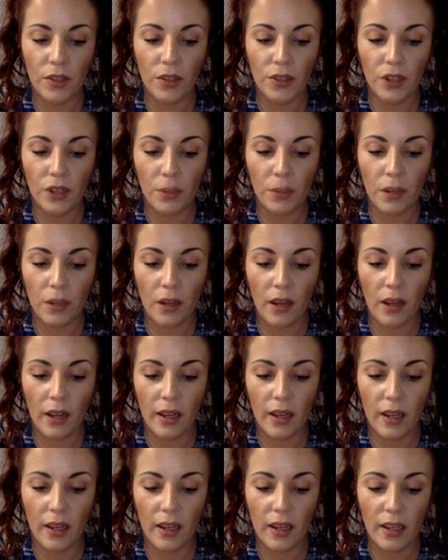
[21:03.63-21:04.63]

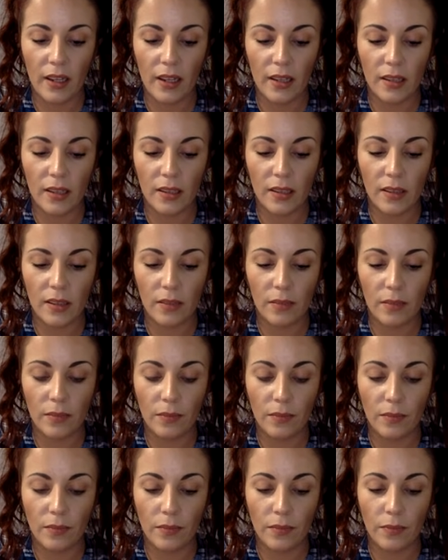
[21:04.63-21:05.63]
Gemini,
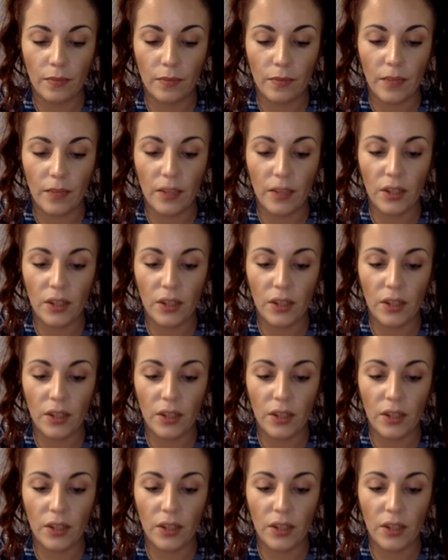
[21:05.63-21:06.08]
they